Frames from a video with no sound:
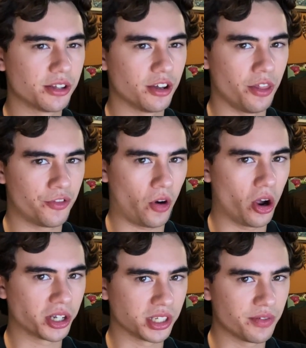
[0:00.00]
the
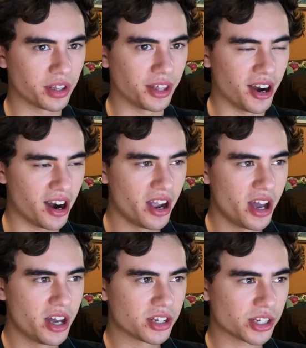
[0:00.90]
frogs living there,
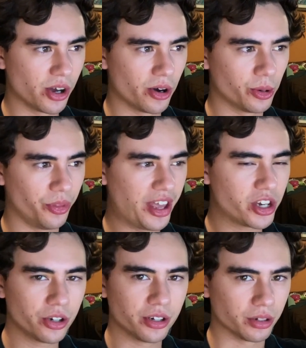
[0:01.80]
so they
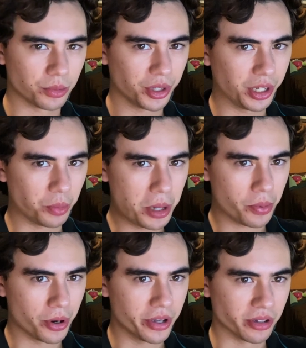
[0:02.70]
couldn't really
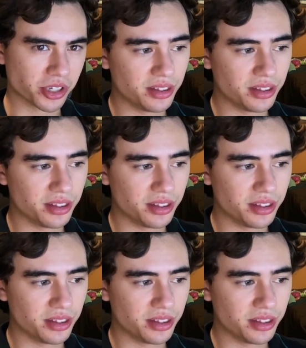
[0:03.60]
reproduce.